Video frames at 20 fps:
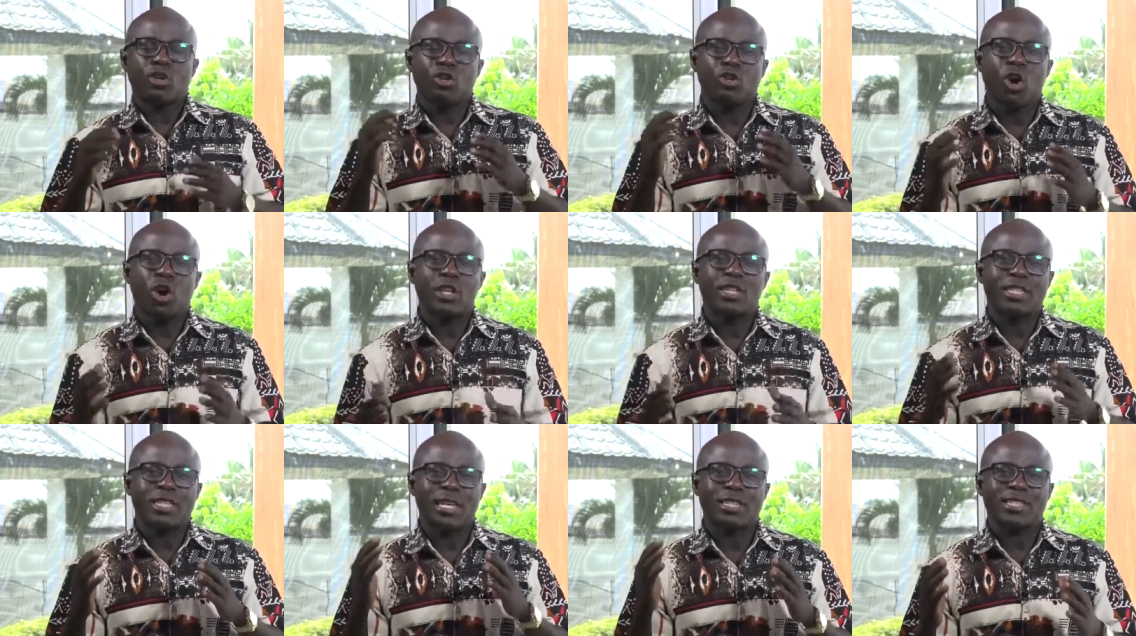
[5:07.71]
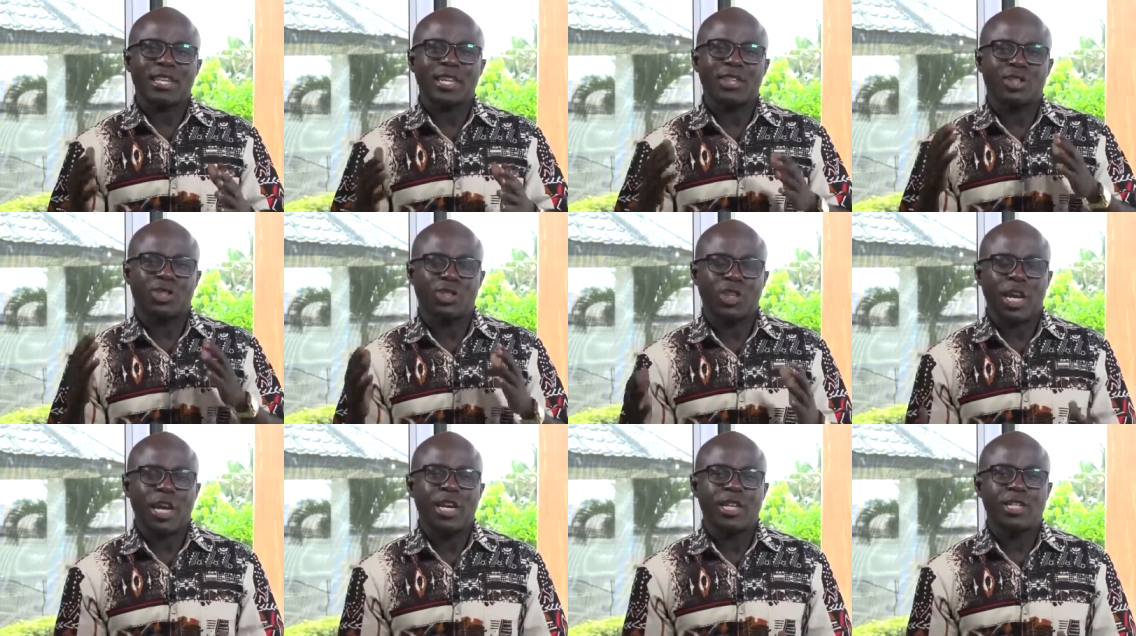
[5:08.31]
Not just a
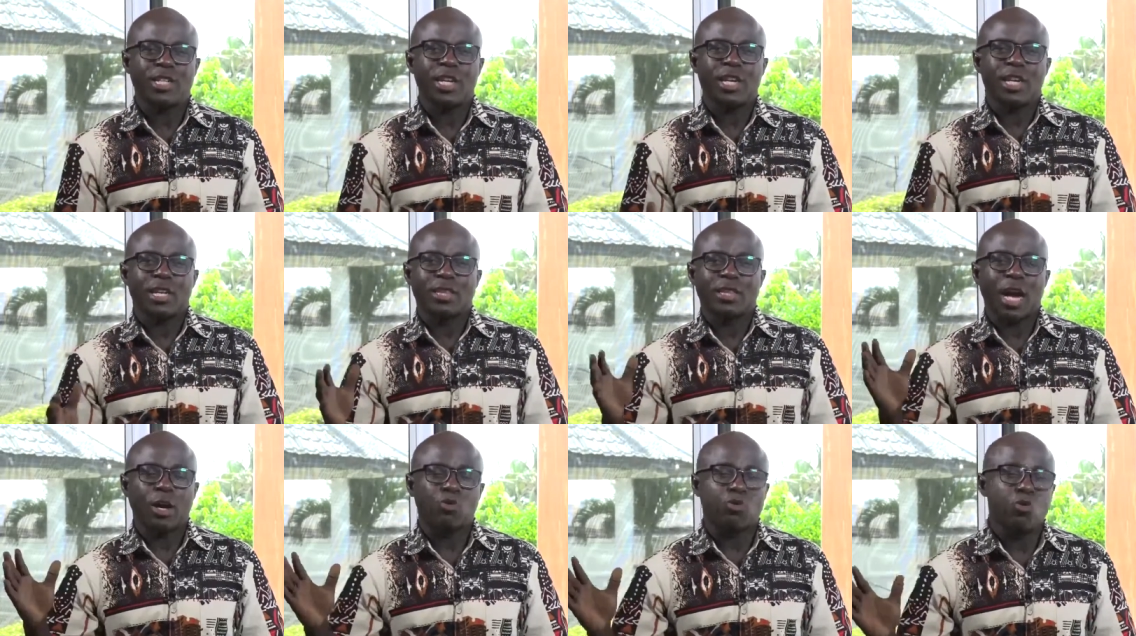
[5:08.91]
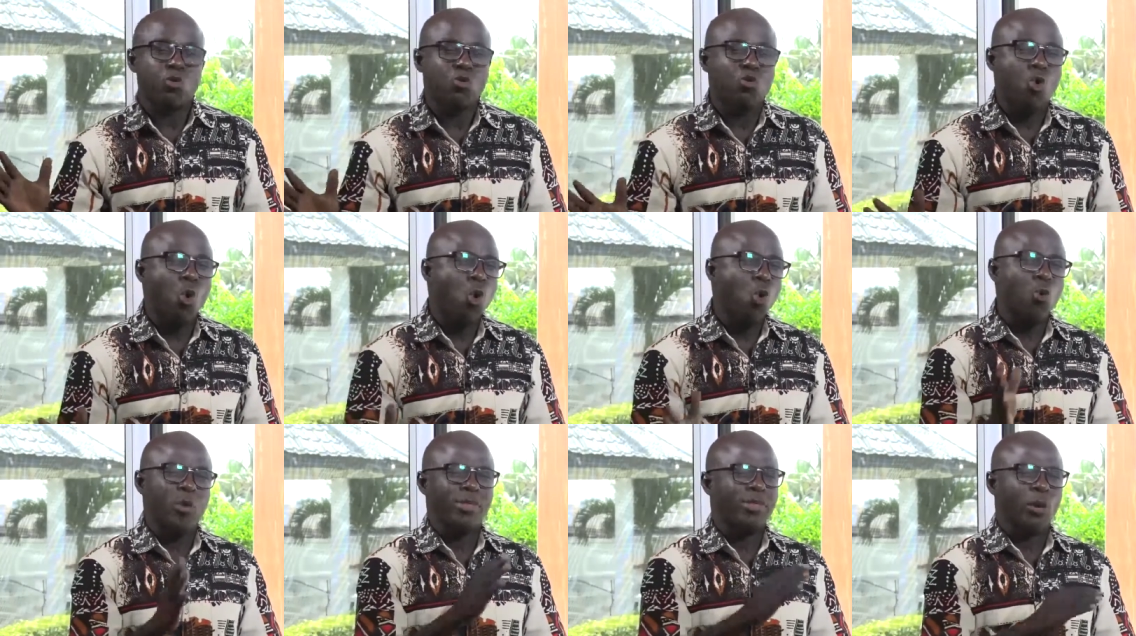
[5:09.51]
change that will
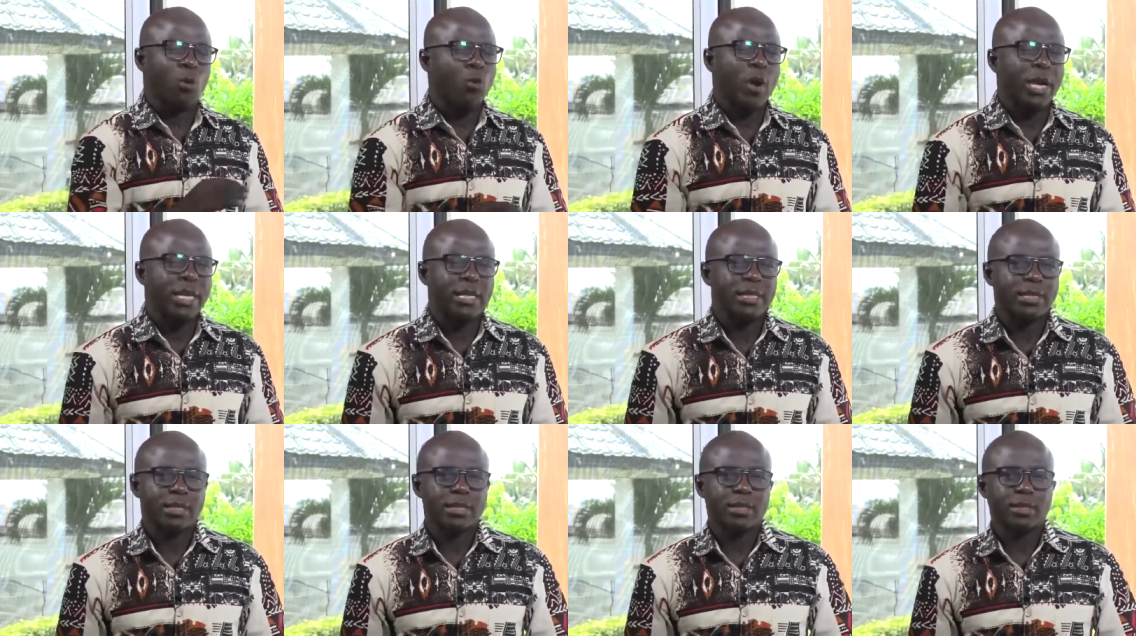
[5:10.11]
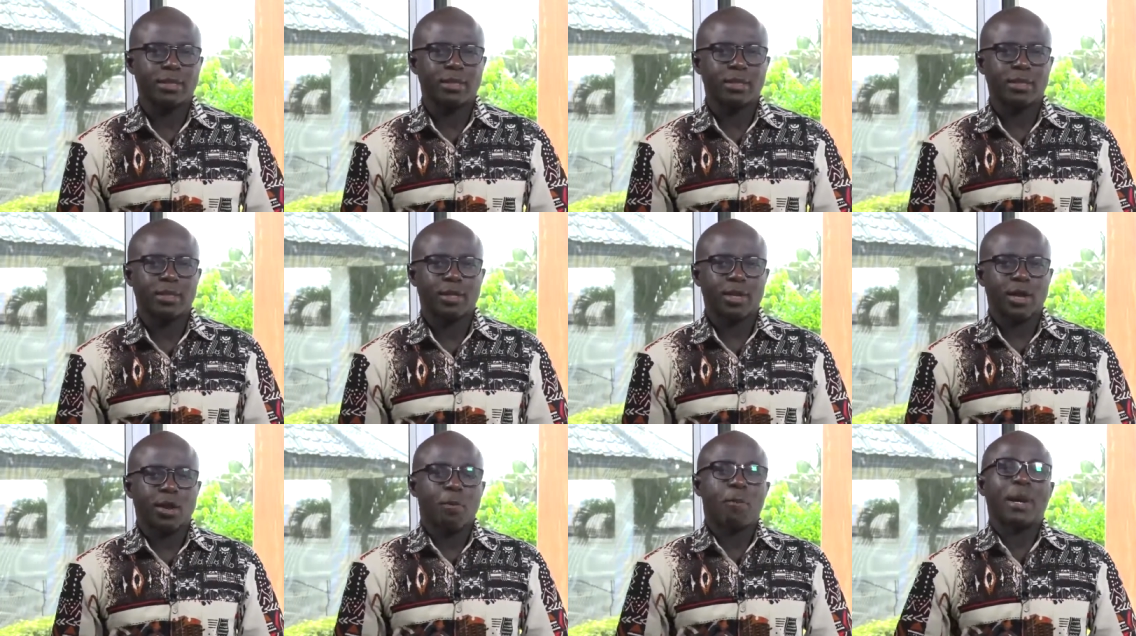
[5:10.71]
go with the wind,
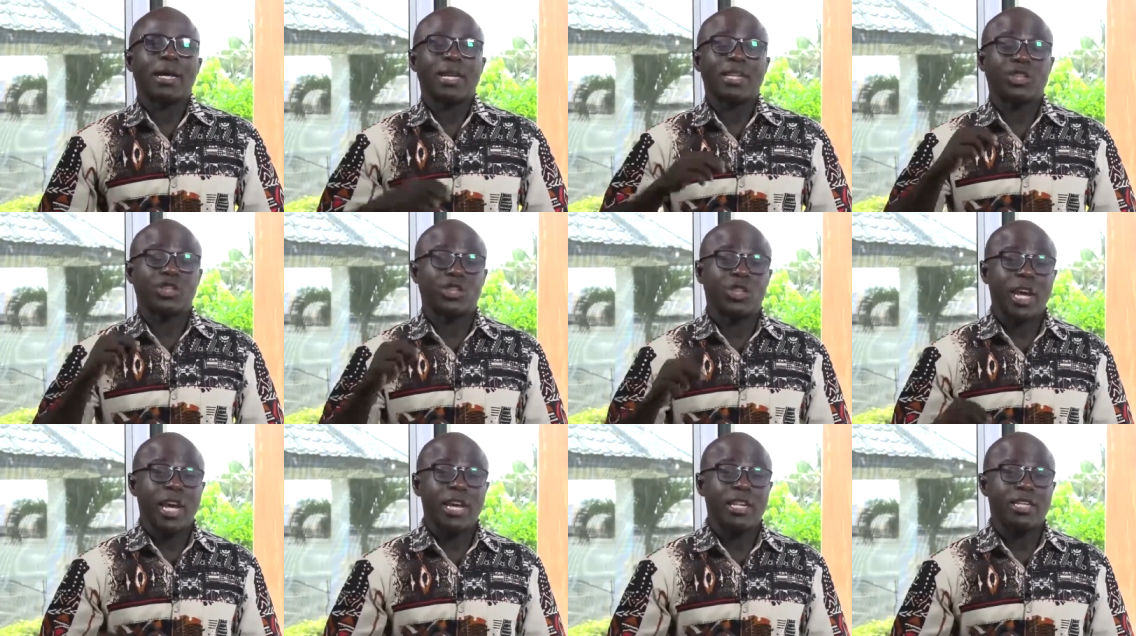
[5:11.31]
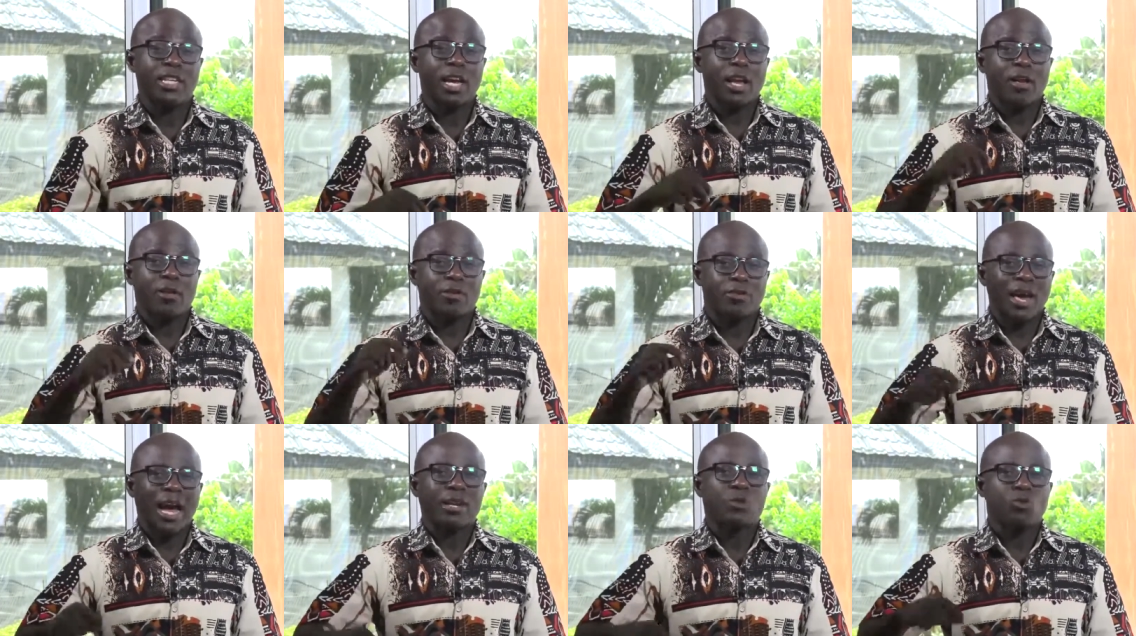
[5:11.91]
but a change
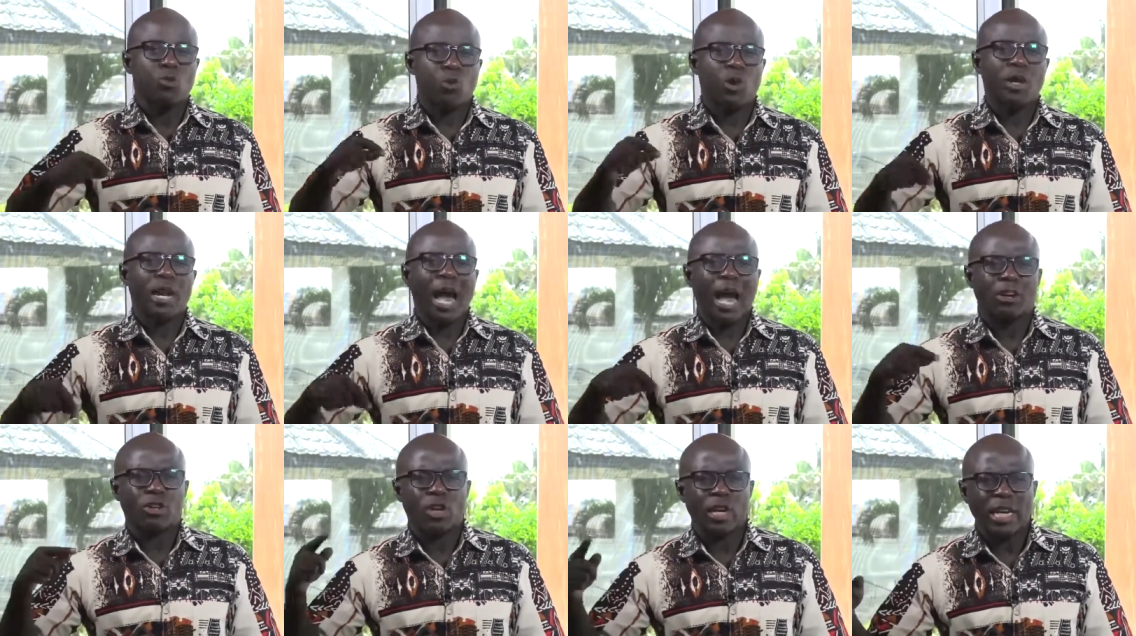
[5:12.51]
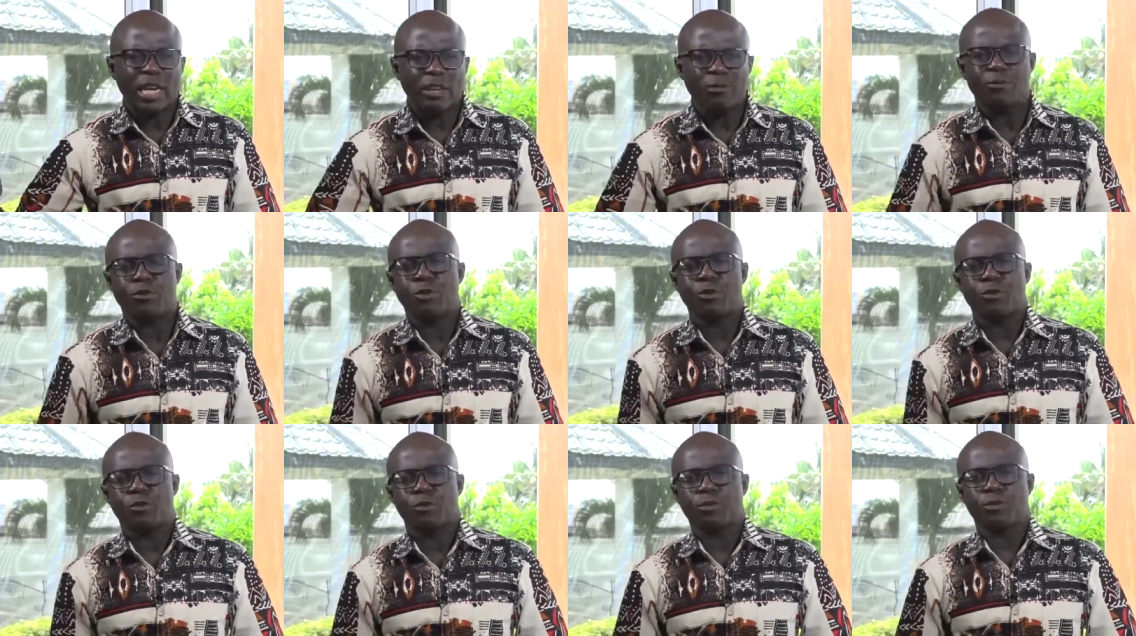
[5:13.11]
that will outlive
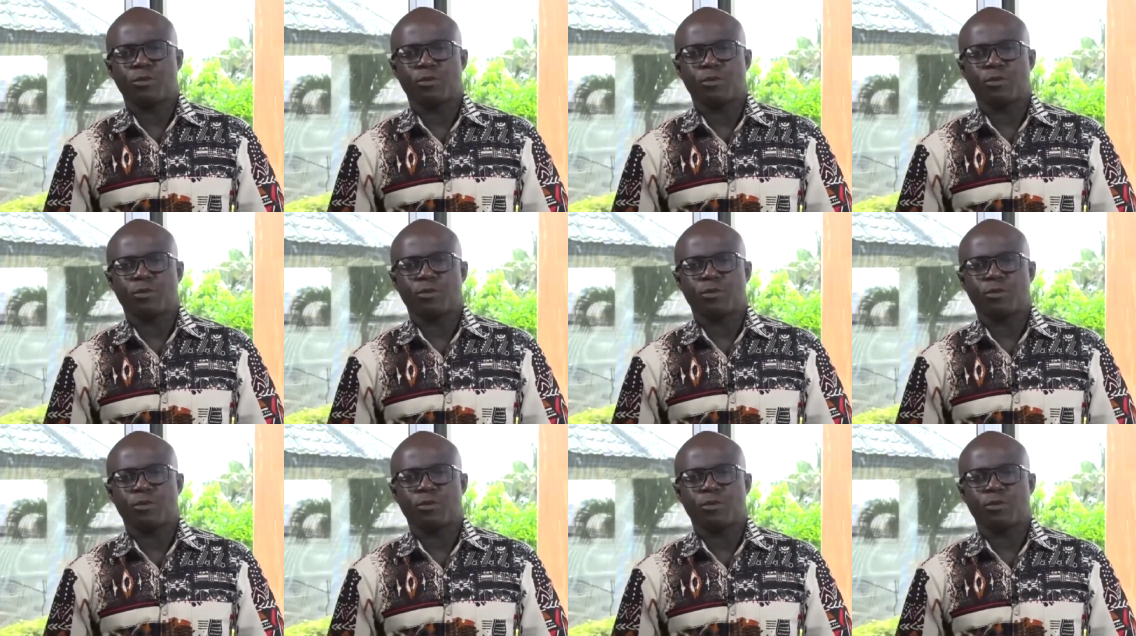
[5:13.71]
you.